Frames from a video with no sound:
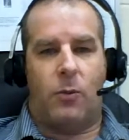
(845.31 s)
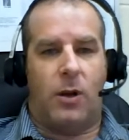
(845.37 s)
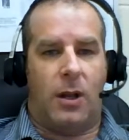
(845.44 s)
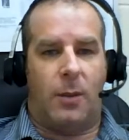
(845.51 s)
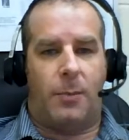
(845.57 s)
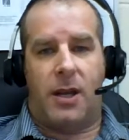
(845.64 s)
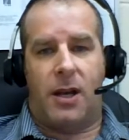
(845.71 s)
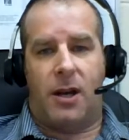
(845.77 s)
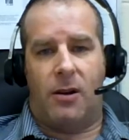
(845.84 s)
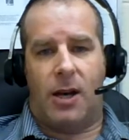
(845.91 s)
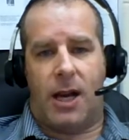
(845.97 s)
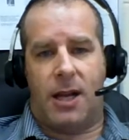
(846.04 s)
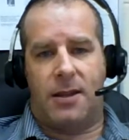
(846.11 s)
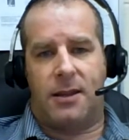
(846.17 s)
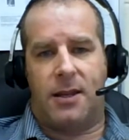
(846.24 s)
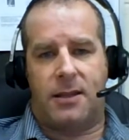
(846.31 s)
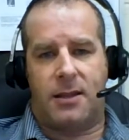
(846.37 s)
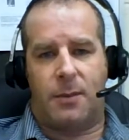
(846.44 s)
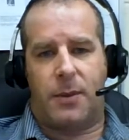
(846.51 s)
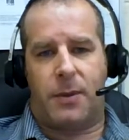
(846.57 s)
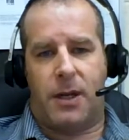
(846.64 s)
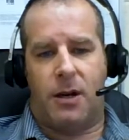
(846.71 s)
will appear and
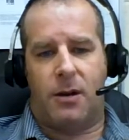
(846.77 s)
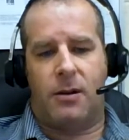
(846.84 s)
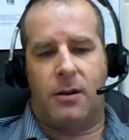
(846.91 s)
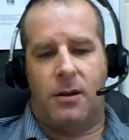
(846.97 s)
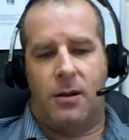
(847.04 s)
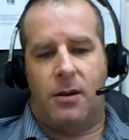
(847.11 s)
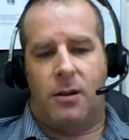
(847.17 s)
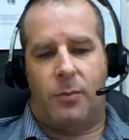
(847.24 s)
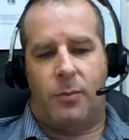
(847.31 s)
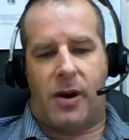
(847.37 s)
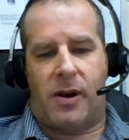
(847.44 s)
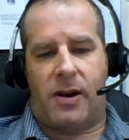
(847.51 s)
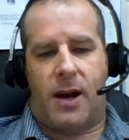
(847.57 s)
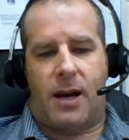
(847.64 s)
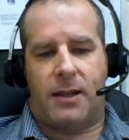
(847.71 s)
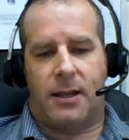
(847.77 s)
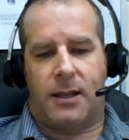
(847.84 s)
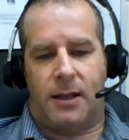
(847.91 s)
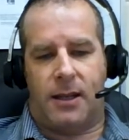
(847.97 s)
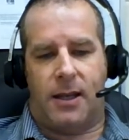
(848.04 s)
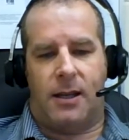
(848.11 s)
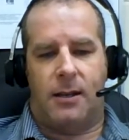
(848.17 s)
disappear
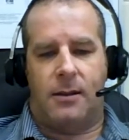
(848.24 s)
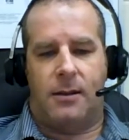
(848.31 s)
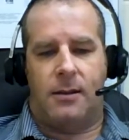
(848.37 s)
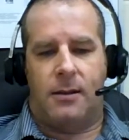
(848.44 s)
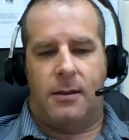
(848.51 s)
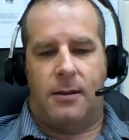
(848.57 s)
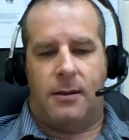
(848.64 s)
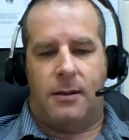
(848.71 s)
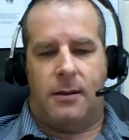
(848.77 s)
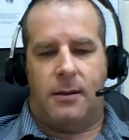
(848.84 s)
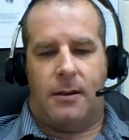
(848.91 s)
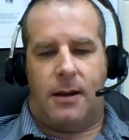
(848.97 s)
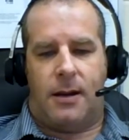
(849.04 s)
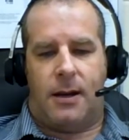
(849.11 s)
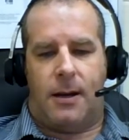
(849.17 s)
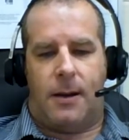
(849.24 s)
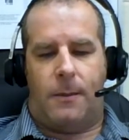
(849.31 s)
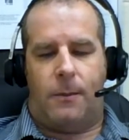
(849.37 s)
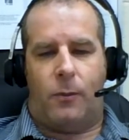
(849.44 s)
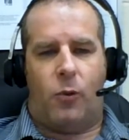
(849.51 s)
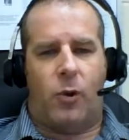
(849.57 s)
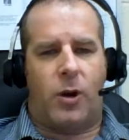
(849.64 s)
periodically.
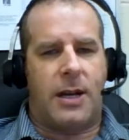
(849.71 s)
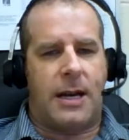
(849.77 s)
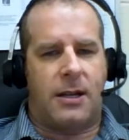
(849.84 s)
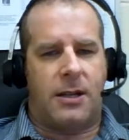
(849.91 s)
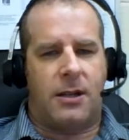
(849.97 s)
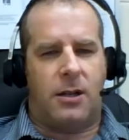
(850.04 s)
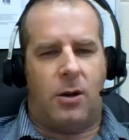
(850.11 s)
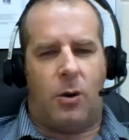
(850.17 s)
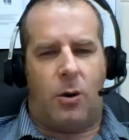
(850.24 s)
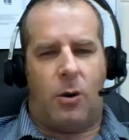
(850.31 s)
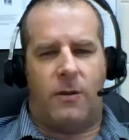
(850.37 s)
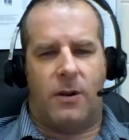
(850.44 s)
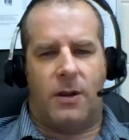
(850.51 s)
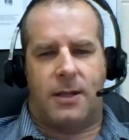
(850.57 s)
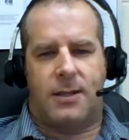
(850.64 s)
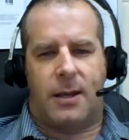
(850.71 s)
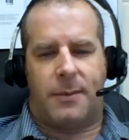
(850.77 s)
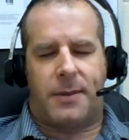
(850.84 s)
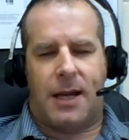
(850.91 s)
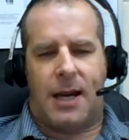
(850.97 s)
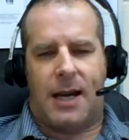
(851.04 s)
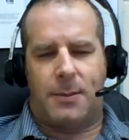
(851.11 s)
We're not going to go over the
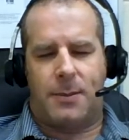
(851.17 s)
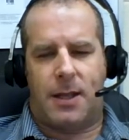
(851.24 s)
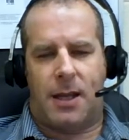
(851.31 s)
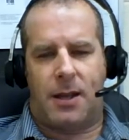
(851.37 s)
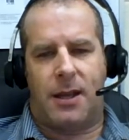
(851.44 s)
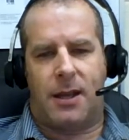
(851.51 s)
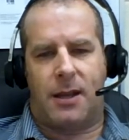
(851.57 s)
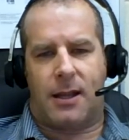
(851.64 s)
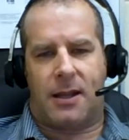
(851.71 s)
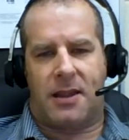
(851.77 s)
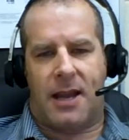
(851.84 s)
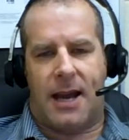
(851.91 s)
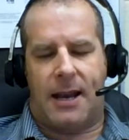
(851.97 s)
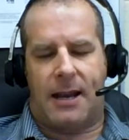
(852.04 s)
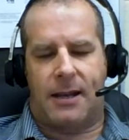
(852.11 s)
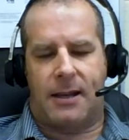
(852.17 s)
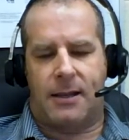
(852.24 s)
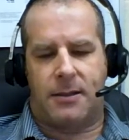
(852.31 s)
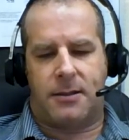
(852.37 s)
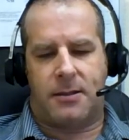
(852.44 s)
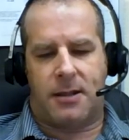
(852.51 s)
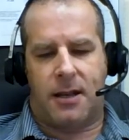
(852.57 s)
subtypes. I think that
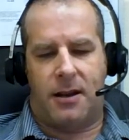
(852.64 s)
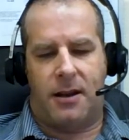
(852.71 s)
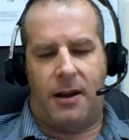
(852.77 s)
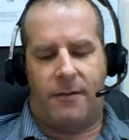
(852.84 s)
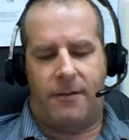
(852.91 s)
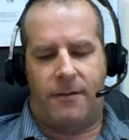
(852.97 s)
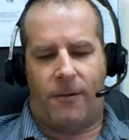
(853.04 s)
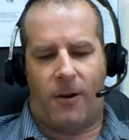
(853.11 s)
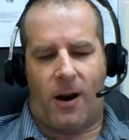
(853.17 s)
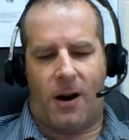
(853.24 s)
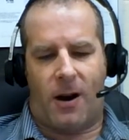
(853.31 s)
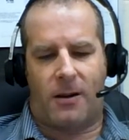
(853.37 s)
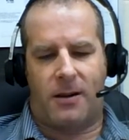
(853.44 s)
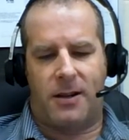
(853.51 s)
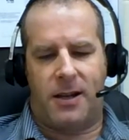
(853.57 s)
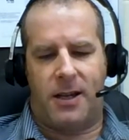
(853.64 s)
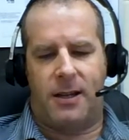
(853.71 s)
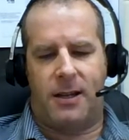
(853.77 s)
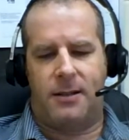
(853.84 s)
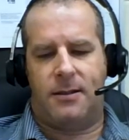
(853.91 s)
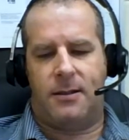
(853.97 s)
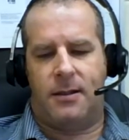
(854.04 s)
is enough for our
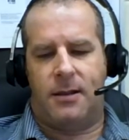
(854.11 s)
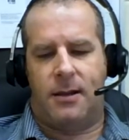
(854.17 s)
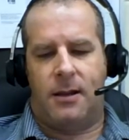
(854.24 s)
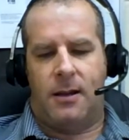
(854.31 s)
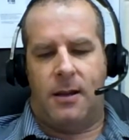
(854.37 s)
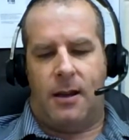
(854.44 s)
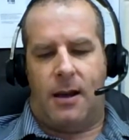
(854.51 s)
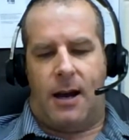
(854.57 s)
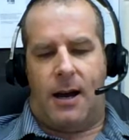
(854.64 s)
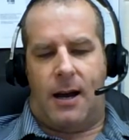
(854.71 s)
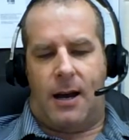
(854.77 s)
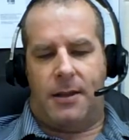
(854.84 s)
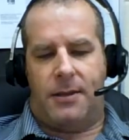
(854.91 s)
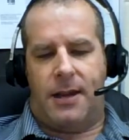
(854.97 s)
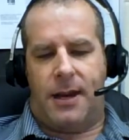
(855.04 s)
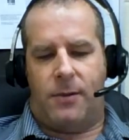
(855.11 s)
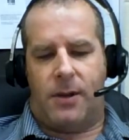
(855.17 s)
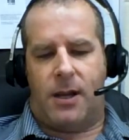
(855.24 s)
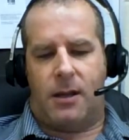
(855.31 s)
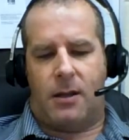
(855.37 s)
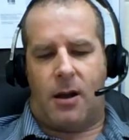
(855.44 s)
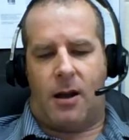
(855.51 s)
needs. Then we
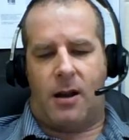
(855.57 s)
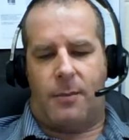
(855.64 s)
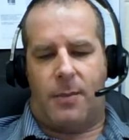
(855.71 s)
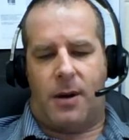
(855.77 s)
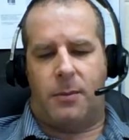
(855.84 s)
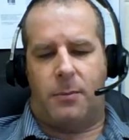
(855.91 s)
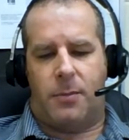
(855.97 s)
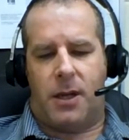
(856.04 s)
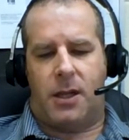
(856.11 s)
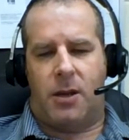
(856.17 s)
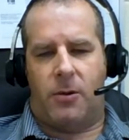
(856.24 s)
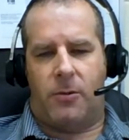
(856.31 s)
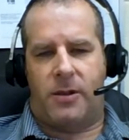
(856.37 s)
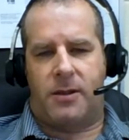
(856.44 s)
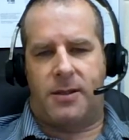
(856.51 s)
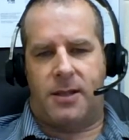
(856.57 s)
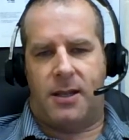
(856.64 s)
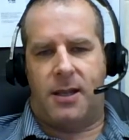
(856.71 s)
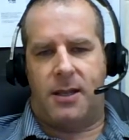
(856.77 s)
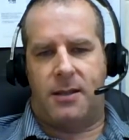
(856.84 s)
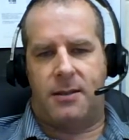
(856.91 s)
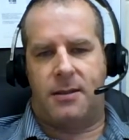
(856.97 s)
can talk about
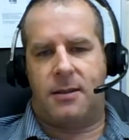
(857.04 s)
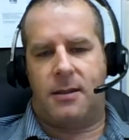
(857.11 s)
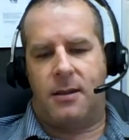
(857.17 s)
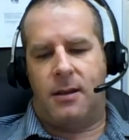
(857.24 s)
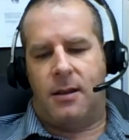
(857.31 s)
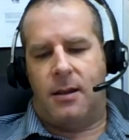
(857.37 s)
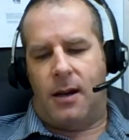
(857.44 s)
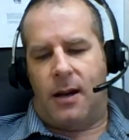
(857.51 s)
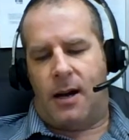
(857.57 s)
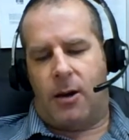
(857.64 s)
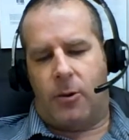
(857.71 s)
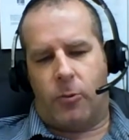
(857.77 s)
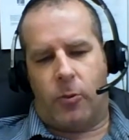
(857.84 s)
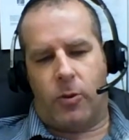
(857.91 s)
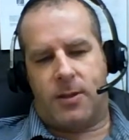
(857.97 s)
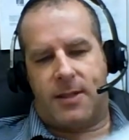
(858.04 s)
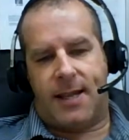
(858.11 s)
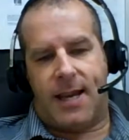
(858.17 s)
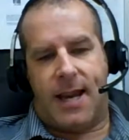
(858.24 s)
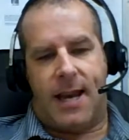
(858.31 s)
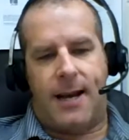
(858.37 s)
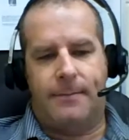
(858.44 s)
pityriasis
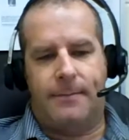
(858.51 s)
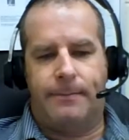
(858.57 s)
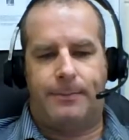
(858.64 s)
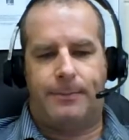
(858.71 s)
rosea,